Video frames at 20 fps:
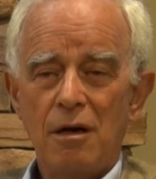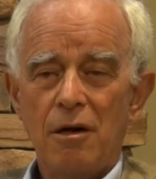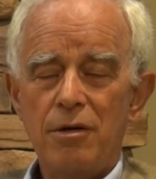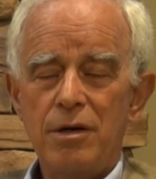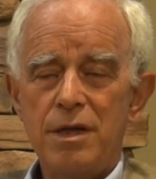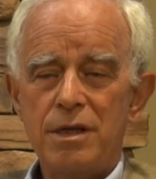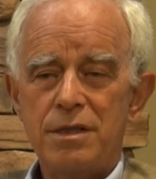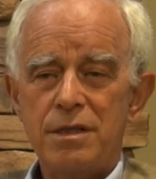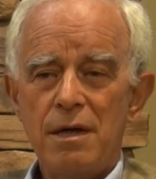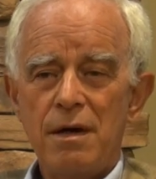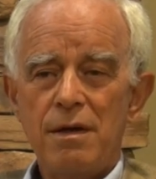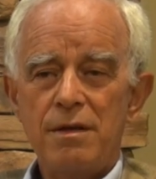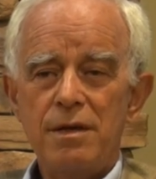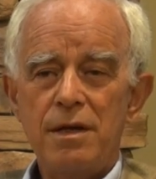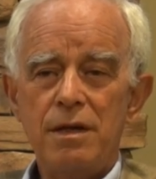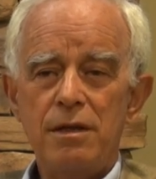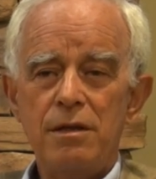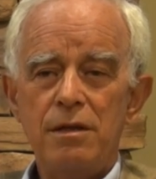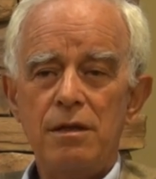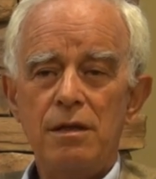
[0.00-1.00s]
Oh yes,
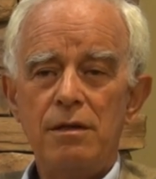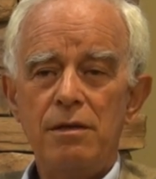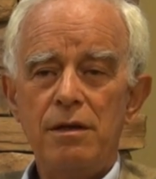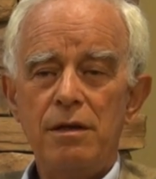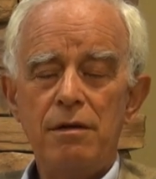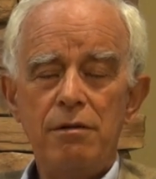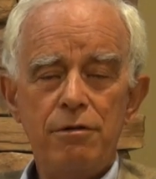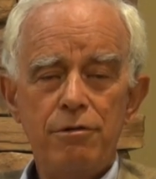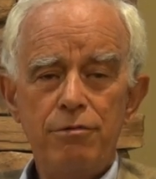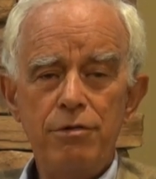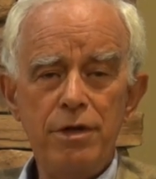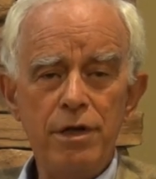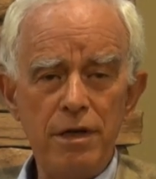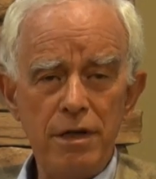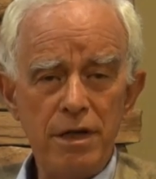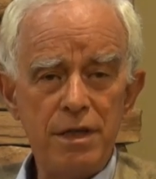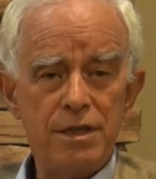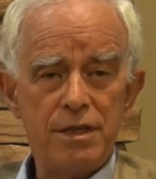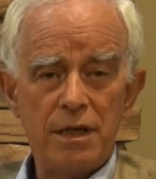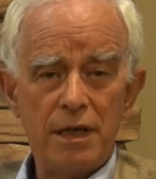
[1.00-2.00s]
they
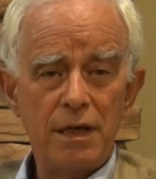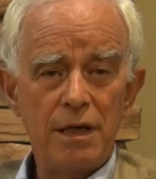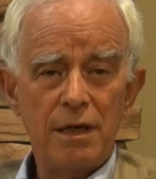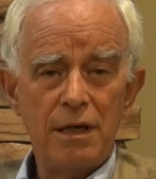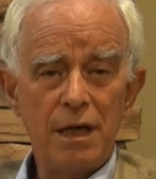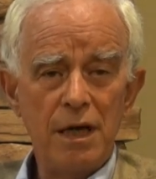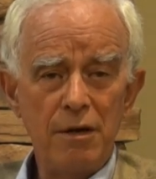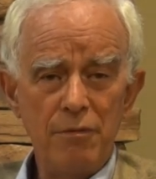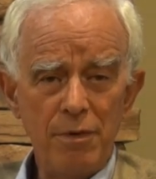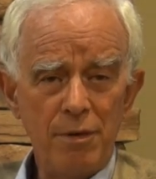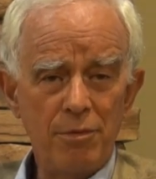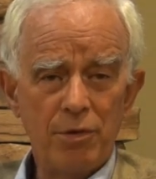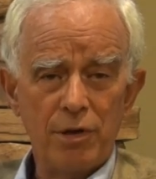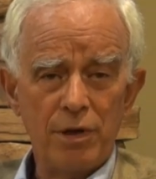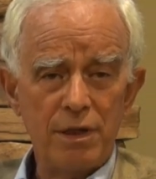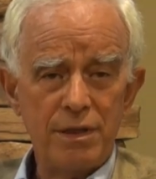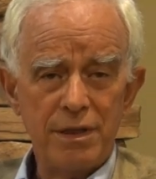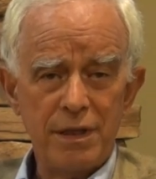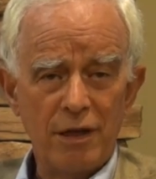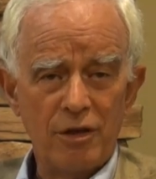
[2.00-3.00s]
really say,
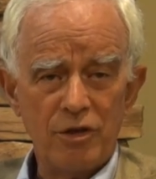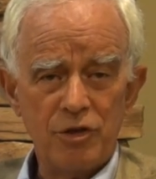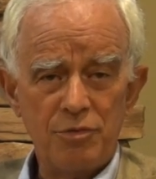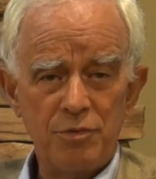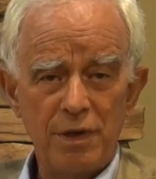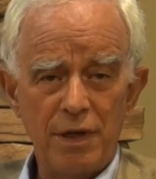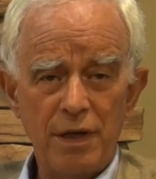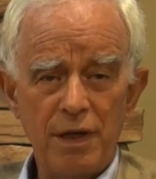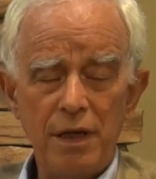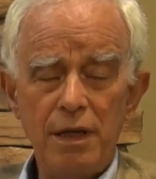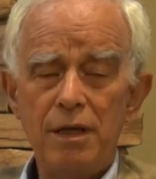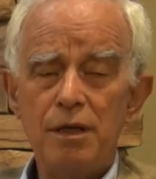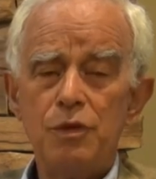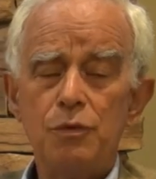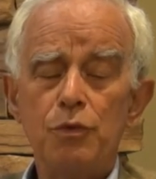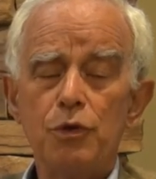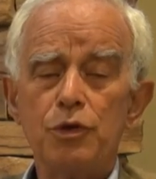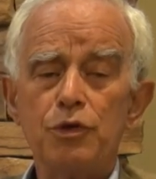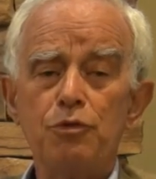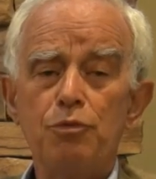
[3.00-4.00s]
everybody tells me, it
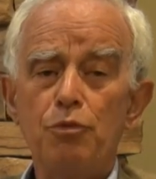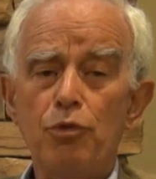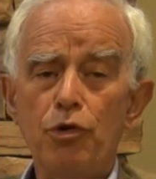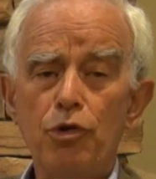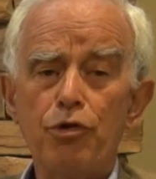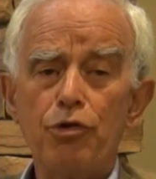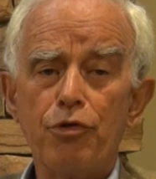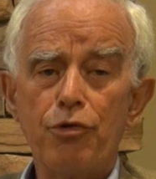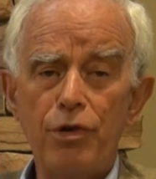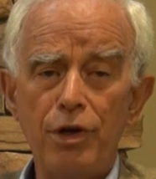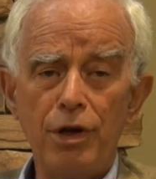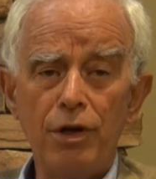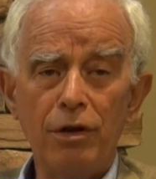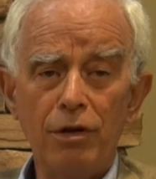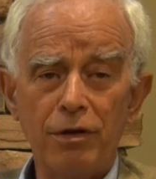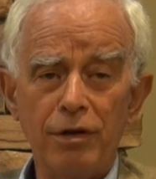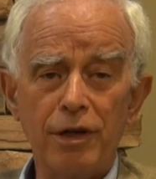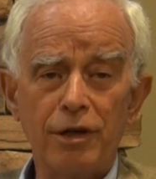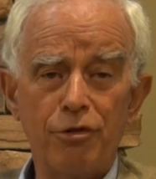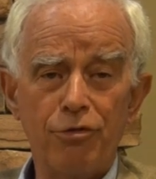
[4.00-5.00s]
was more
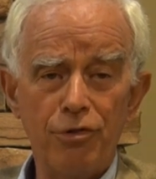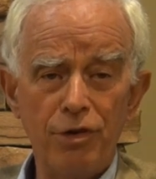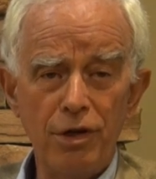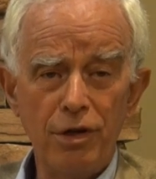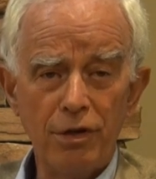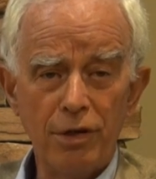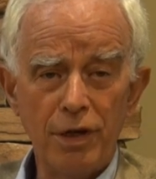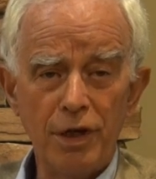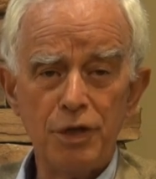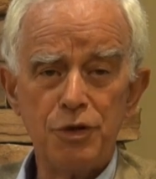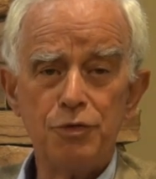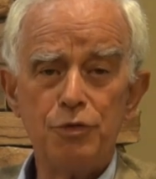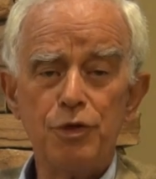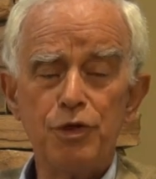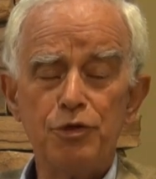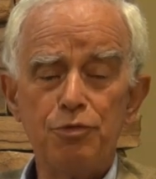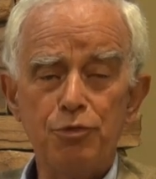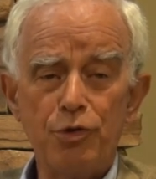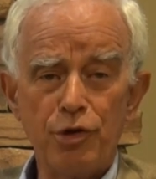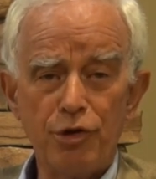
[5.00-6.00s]
real than real, it
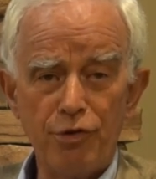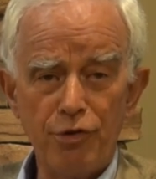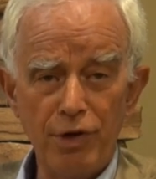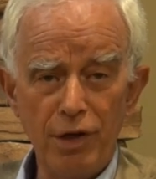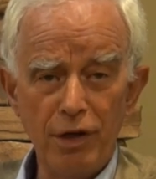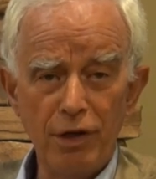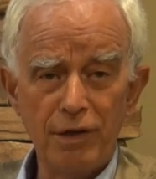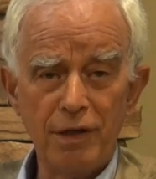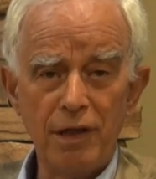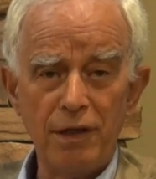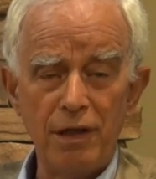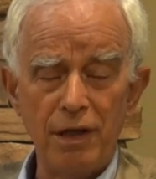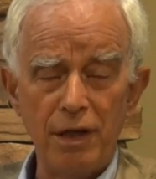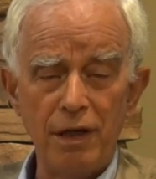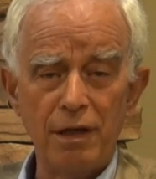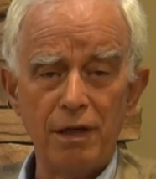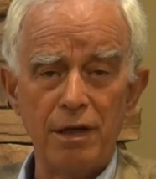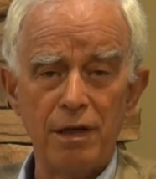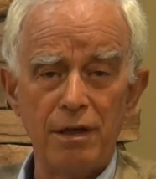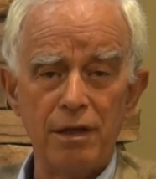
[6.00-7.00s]
was more real than
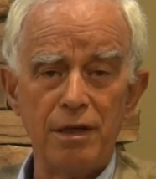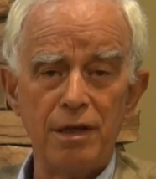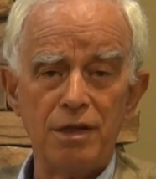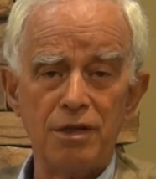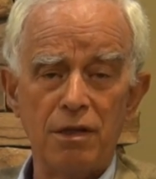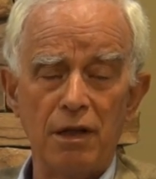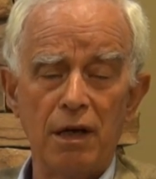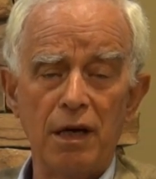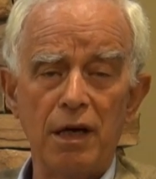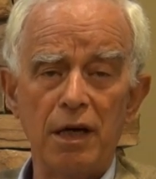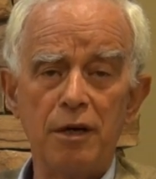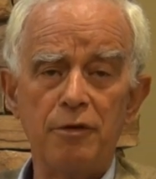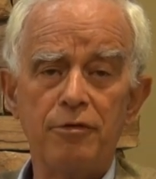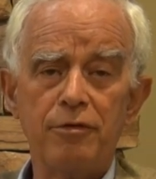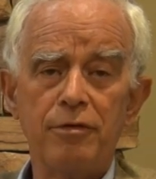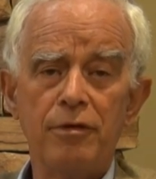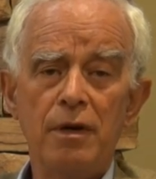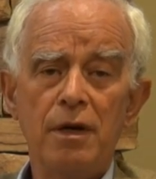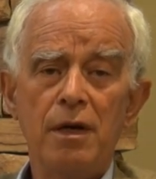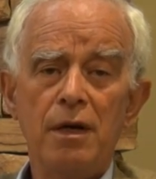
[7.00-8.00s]
here in this
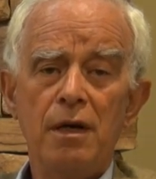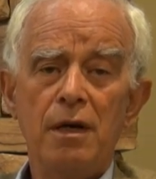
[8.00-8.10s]
life.